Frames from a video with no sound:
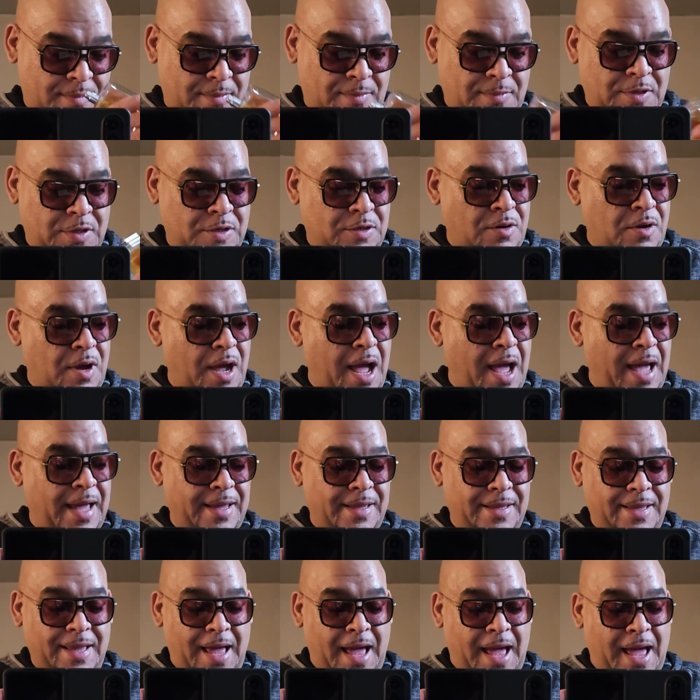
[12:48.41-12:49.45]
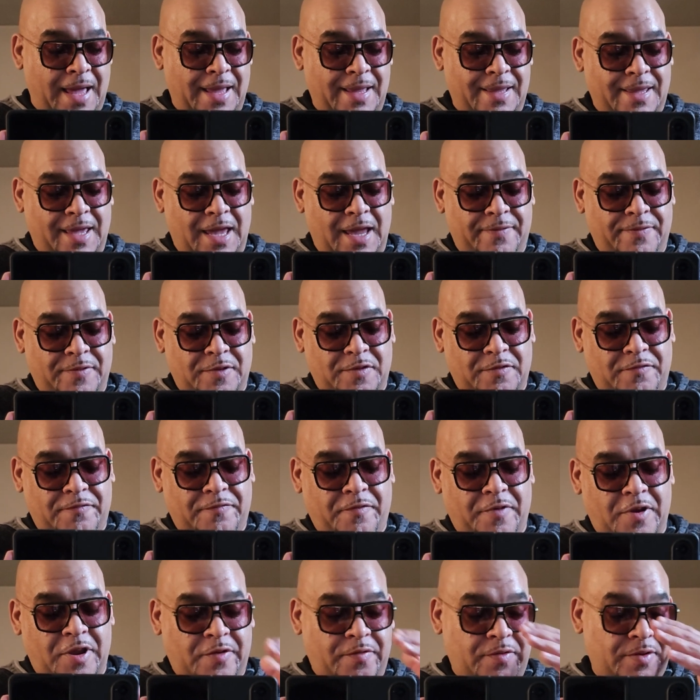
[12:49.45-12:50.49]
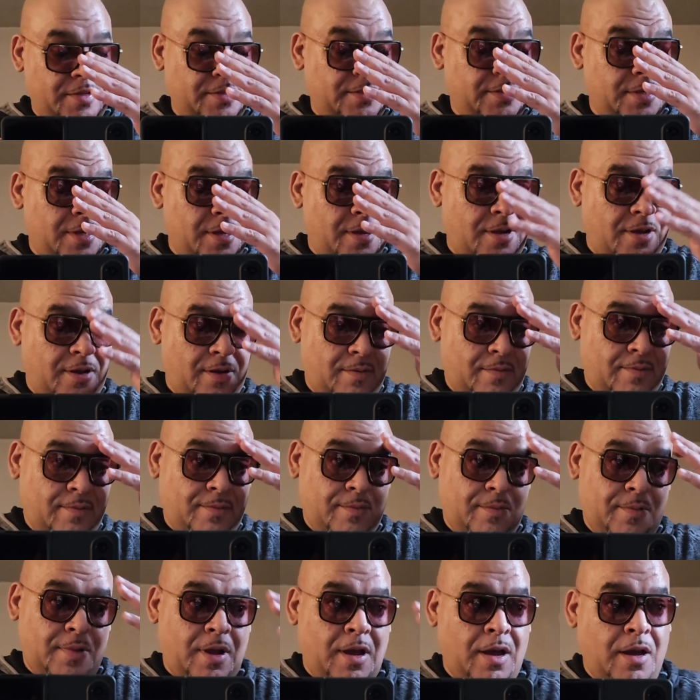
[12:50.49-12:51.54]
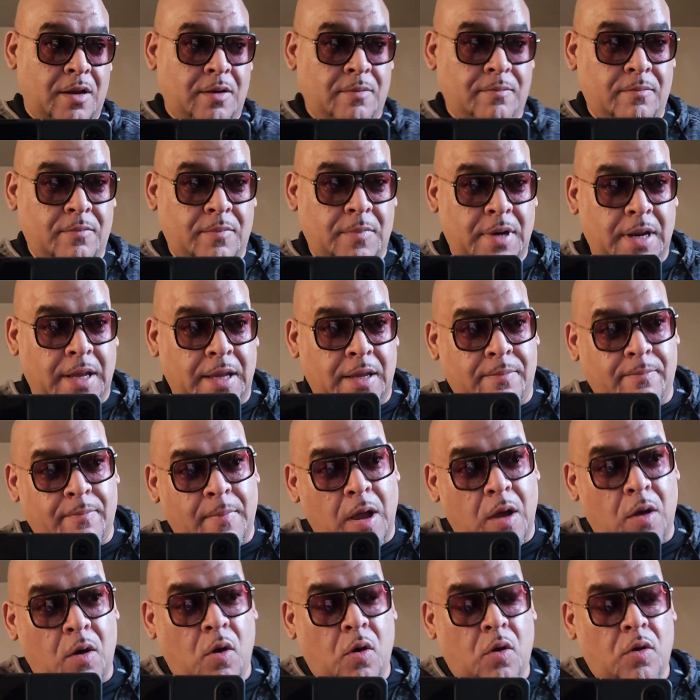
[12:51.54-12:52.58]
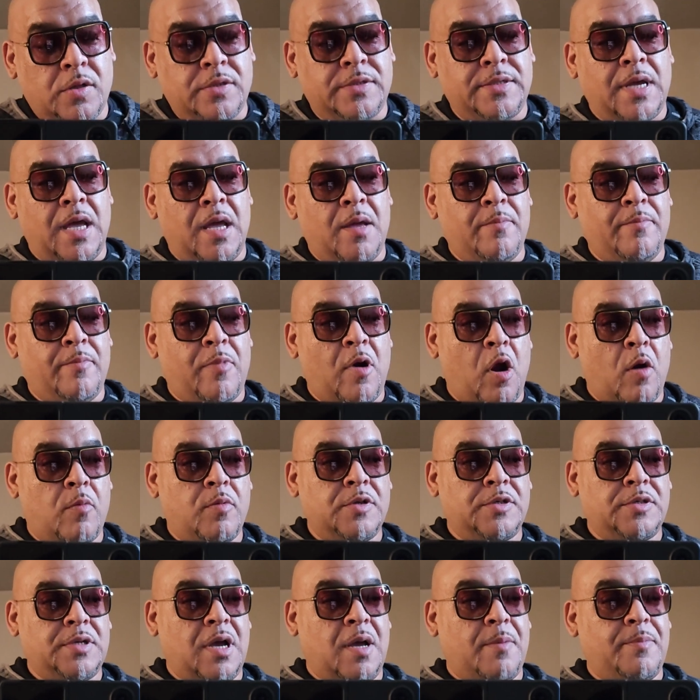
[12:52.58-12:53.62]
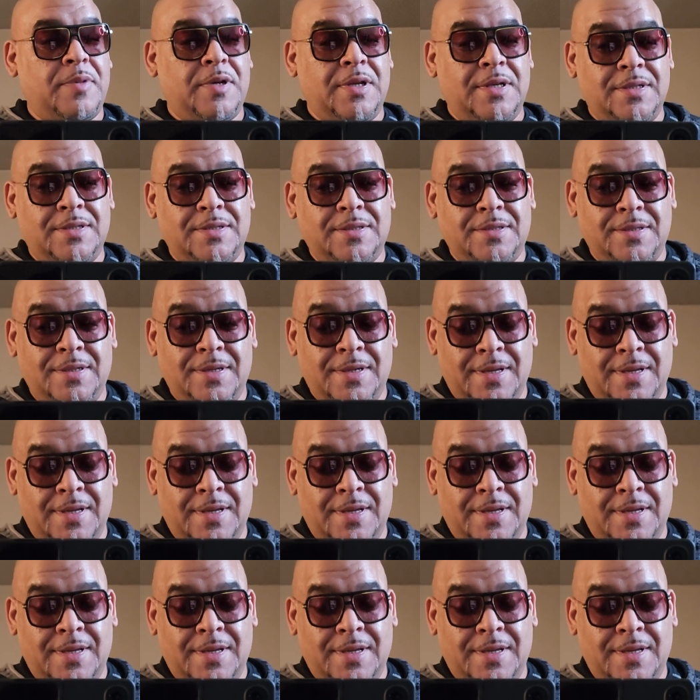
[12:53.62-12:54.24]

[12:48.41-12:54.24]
You know, I gave this fragrance on like my all-time barbershop list.